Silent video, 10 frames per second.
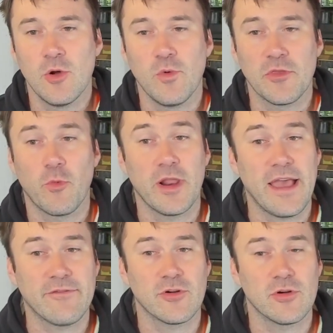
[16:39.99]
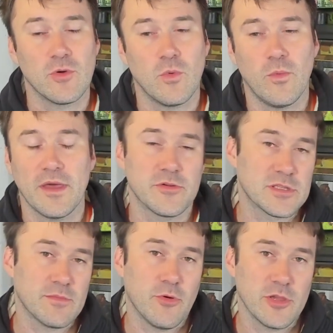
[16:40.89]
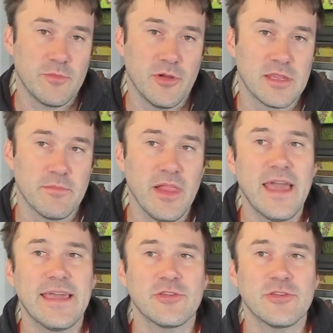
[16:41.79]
with whatever weather support you put into play,